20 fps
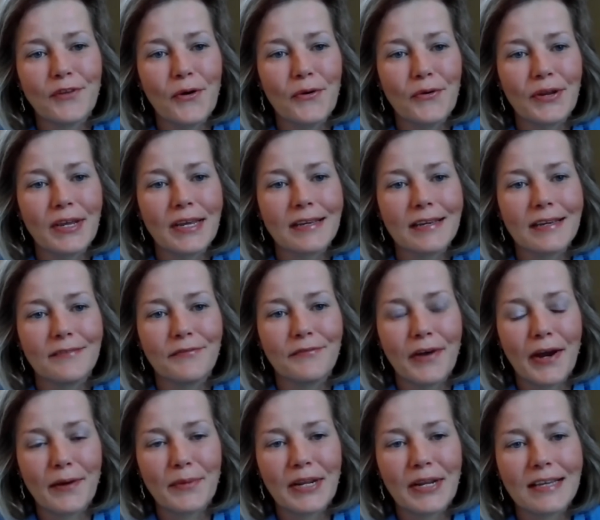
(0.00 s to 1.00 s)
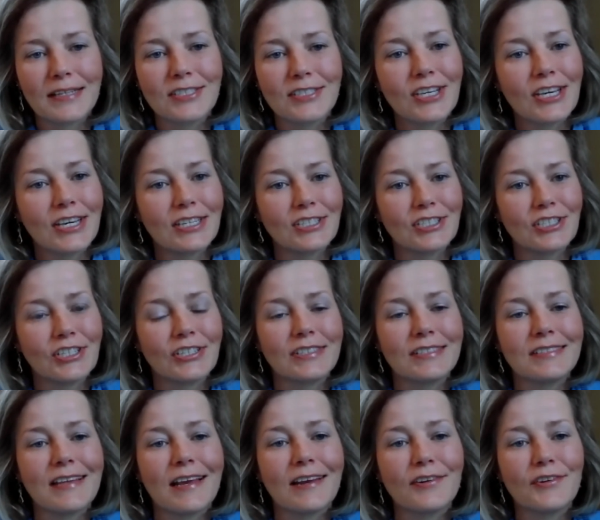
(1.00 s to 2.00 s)
floating environmental
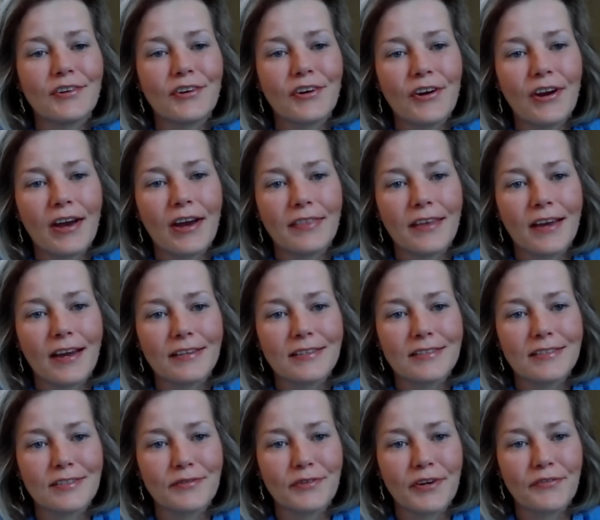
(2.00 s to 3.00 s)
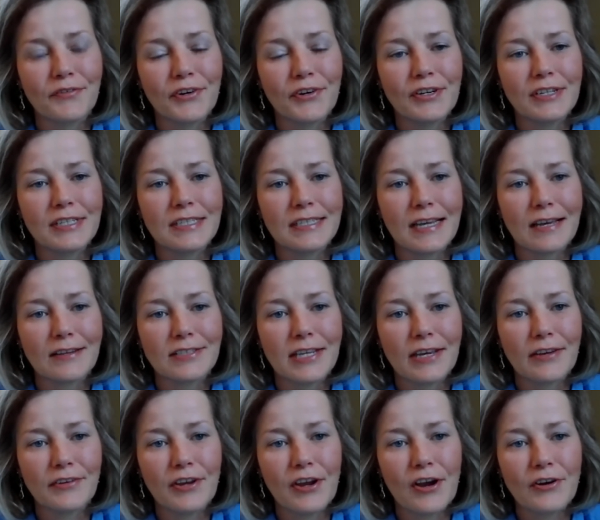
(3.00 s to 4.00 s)
education center on the Hudson River in
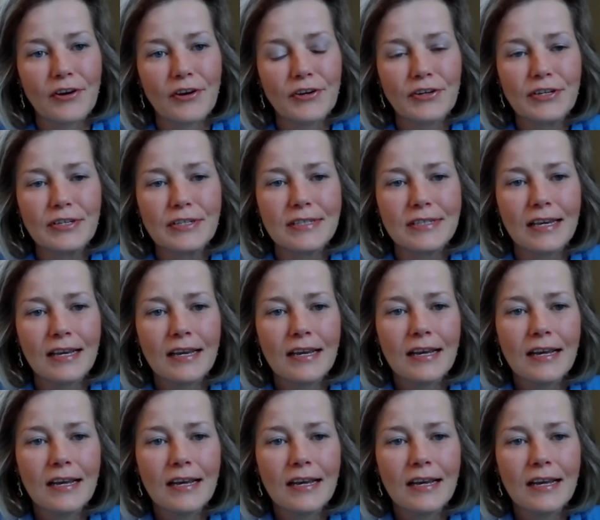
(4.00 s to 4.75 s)
downtown Yonkers.